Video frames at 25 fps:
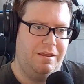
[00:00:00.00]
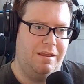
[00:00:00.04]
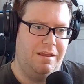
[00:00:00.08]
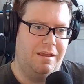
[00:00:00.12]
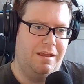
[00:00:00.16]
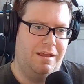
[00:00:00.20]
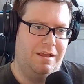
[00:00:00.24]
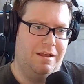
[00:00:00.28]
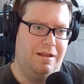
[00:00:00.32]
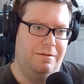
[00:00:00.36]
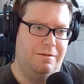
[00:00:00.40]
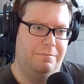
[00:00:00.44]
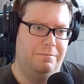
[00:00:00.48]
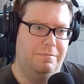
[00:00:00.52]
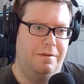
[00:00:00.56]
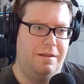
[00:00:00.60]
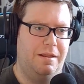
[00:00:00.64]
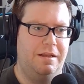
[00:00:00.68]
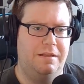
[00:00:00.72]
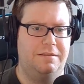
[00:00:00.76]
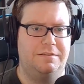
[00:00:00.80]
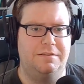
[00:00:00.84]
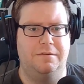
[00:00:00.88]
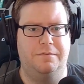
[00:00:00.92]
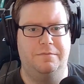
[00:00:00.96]
And
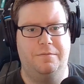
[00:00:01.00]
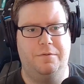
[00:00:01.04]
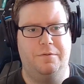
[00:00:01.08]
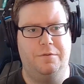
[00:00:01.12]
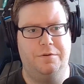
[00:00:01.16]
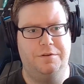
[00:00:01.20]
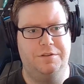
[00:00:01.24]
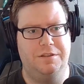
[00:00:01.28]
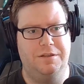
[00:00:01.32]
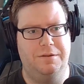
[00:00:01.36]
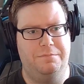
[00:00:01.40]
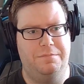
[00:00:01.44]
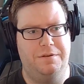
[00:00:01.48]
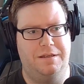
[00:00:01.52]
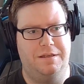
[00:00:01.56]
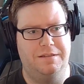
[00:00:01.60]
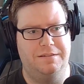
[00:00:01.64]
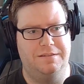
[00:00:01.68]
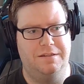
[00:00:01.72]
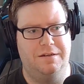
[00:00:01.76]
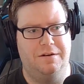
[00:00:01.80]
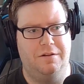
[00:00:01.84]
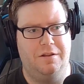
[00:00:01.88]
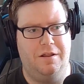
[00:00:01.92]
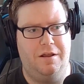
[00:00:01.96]
it's unfortunate because
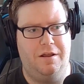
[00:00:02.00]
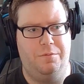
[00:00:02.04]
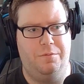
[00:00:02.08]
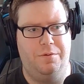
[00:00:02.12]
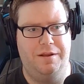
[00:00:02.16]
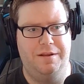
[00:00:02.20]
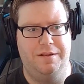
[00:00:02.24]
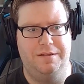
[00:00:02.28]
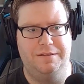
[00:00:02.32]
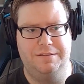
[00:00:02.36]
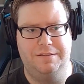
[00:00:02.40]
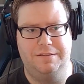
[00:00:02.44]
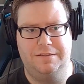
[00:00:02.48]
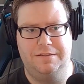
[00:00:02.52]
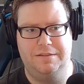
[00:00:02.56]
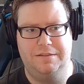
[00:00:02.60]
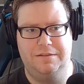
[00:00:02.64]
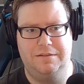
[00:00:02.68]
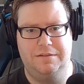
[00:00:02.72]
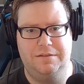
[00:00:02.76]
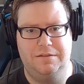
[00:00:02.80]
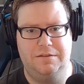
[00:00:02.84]
in a lot of ways,